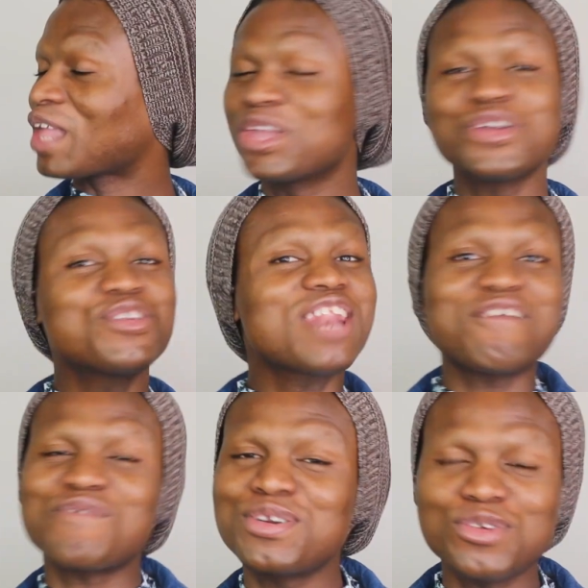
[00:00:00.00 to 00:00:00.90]
you
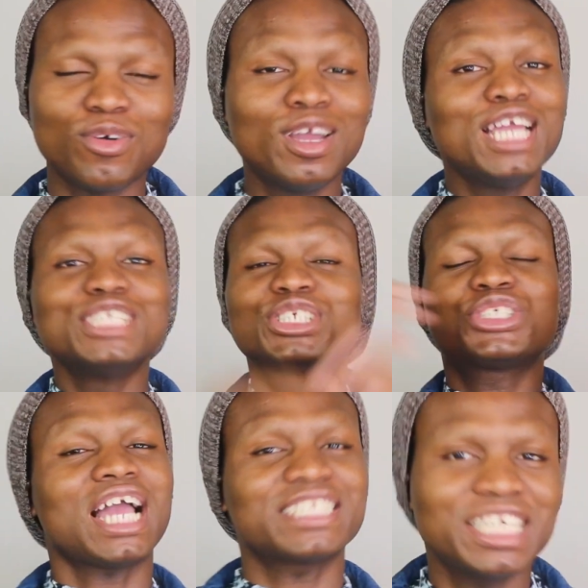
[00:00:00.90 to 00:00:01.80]
never know
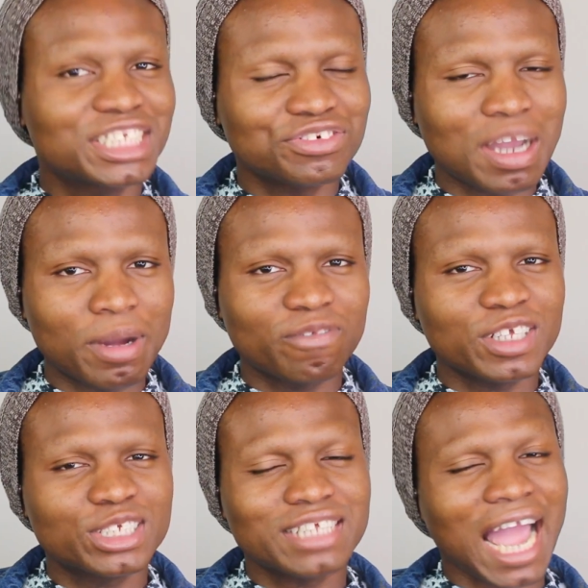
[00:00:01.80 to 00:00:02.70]
check the instagram of
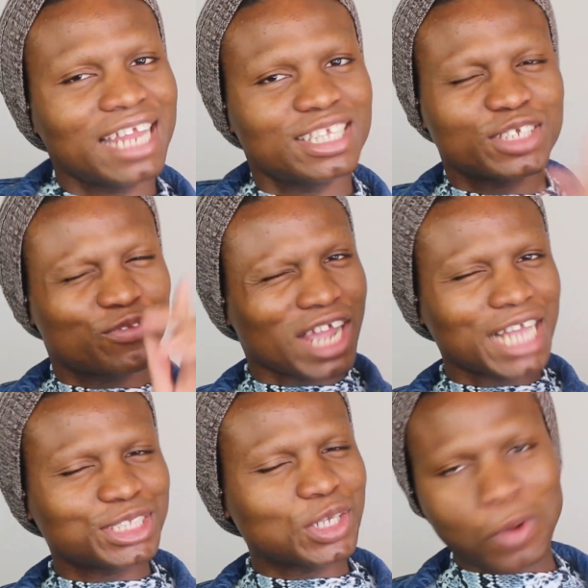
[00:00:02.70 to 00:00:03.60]
this stylist if you
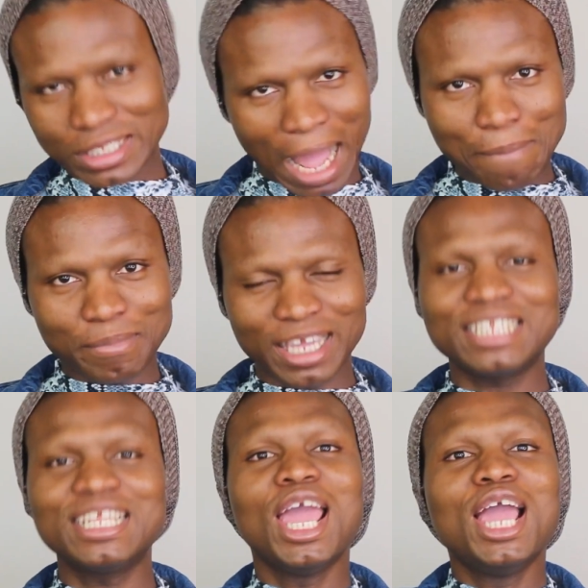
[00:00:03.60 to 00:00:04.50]
guys know what i
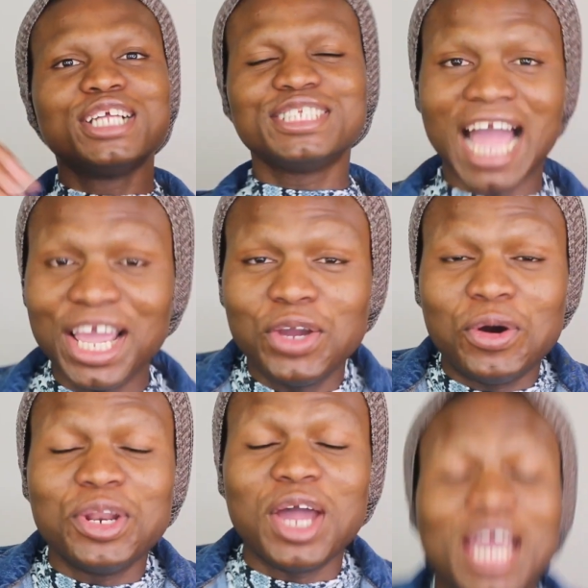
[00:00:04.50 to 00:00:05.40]
mean then
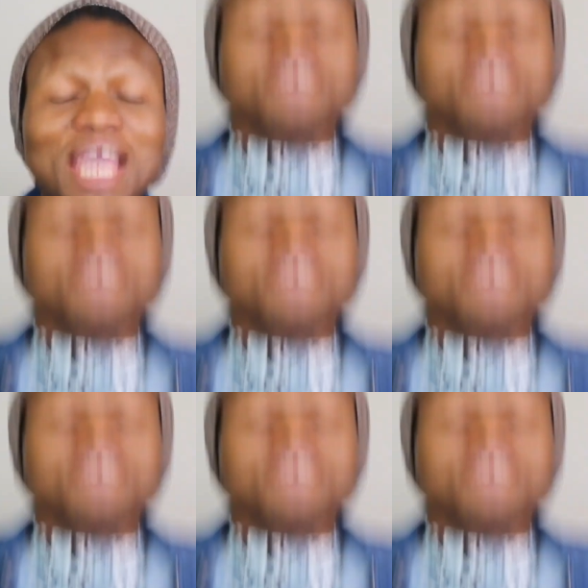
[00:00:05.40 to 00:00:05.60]
you know